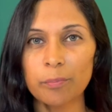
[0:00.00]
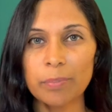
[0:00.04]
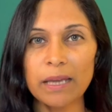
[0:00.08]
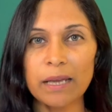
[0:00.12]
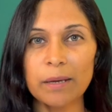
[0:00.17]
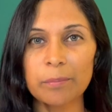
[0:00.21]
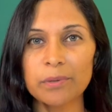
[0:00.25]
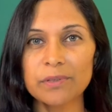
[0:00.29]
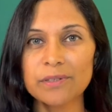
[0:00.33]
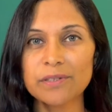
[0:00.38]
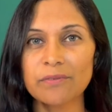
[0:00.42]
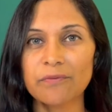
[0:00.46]
be
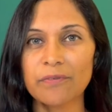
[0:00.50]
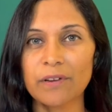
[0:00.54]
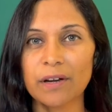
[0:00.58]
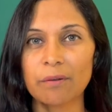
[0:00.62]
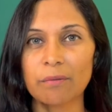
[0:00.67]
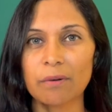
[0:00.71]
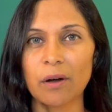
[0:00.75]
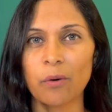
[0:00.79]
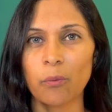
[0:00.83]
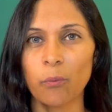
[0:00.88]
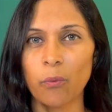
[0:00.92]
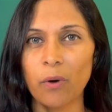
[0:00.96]
able to figure
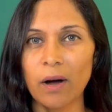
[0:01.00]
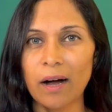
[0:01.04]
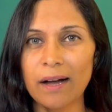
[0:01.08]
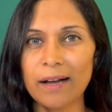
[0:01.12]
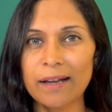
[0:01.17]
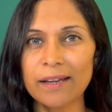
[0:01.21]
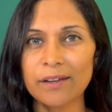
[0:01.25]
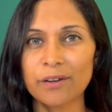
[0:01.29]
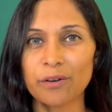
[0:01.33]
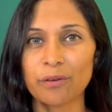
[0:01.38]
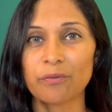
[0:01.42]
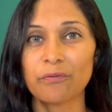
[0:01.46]
out why
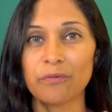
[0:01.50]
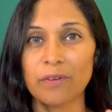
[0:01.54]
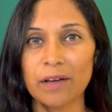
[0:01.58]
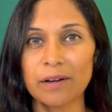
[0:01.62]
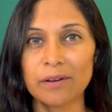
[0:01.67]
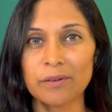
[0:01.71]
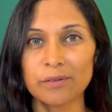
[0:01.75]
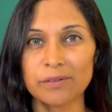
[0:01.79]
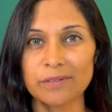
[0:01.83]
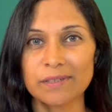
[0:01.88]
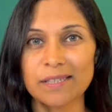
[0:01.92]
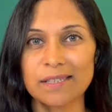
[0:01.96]
your
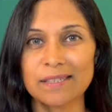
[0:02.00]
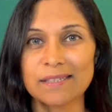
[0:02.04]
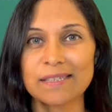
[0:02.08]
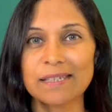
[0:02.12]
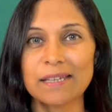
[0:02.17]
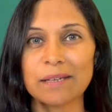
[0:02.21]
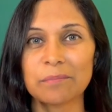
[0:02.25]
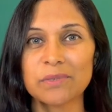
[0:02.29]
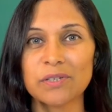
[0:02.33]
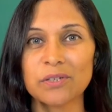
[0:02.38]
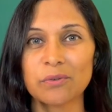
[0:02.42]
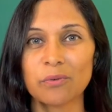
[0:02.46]
funnels
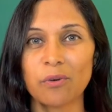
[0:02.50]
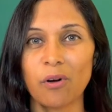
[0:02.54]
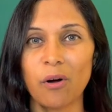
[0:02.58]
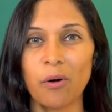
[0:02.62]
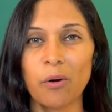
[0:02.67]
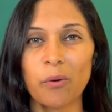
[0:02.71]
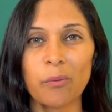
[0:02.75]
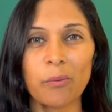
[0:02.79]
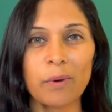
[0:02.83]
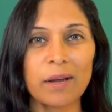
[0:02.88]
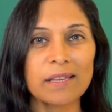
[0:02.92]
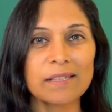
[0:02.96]
seem to
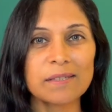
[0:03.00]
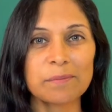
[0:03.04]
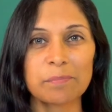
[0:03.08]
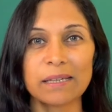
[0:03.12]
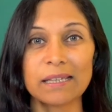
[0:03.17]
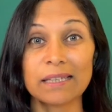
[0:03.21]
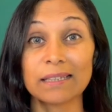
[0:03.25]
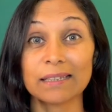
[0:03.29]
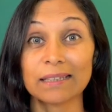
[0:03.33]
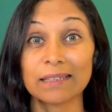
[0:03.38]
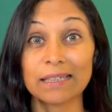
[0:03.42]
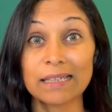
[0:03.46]
always be
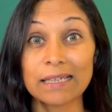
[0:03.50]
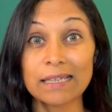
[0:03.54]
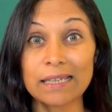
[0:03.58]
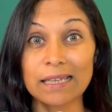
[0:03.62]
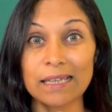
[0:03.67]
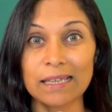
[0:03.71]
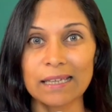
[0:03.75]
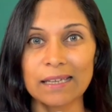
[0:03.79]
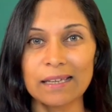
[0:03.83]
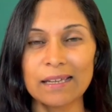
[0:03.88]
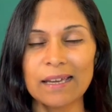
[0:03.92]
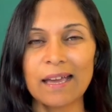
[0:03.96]

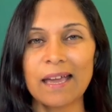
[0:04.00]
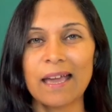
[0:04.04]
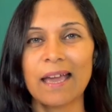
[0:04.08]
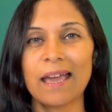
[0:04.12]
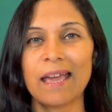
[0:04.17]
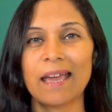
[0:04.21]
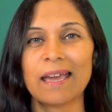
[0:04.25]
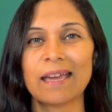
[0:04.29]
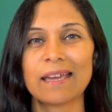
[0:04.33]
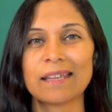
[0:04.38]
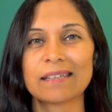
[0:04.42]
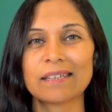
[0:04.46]
leaky
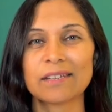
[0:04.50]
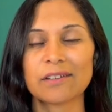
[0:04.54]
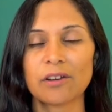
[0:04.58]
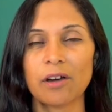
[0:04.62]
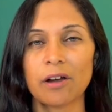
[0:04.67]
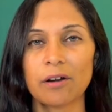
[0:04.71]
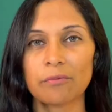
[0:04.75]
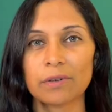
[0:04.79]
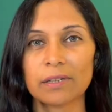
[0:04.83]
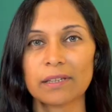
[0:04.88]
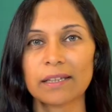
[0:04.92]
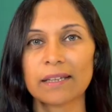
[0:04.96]
and
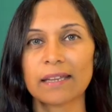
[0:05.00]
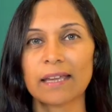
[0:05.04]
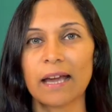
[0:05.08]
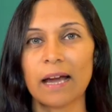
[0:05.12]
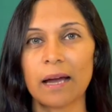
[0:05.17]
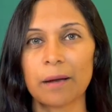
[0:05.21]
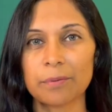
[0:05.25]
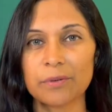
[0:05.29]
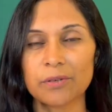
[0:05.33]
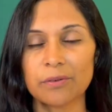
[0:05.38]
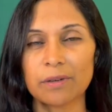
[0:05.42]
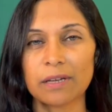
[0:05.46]
not really
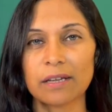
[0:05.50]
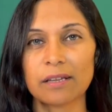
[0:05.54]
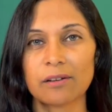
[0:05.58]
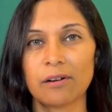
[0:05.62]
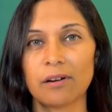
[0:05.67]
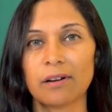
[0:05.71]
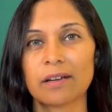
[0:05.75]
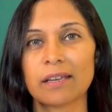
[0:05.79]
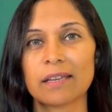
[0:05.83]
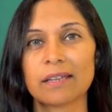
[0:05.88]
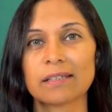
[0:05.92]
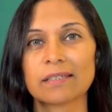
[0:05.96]
capturing an
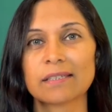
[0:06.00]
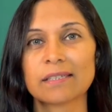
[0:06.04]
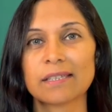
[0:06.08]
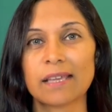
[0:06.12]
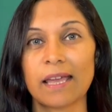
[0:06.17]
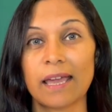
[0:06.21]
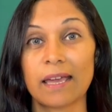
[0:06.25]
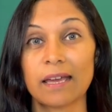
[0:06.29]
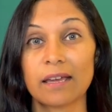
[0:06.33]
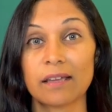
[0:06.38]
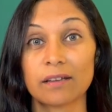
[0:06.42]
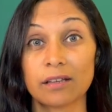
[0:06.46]
audience
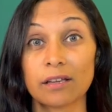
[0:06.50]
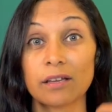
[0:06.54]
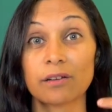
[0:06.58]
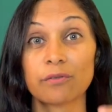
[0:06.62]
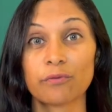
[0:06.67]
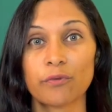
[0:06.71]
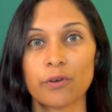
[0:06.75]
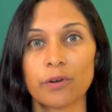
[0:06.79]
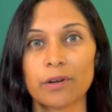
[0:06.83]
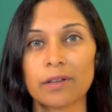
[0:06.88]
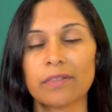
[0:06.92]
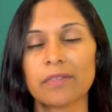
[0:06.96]
and
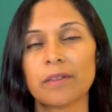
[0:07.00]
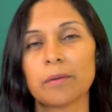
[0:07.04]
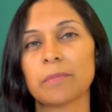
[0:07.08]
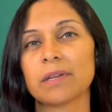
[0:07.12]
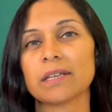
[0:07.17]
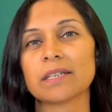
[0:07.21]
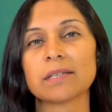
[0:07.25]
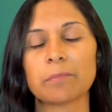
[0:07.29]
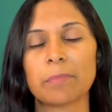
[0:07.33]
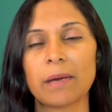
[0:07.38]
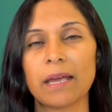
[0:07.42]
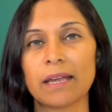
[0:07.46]
converting them
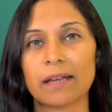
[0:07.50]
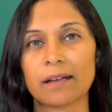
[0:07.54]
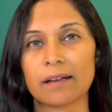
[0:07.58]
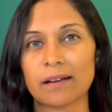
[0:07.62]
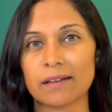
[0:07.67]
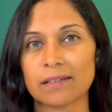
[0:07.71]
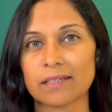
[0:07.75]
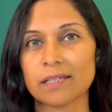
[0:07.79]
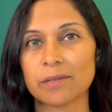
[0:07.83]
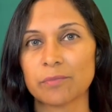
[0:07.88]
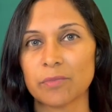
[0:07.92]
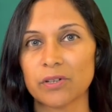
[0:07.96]
into paying
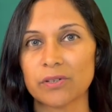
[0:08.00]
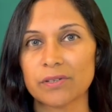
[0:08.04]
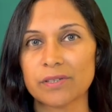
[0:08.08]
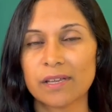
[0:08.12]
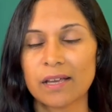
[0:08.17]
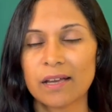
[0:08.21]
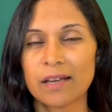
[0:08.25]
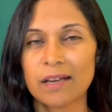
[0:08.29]
customers.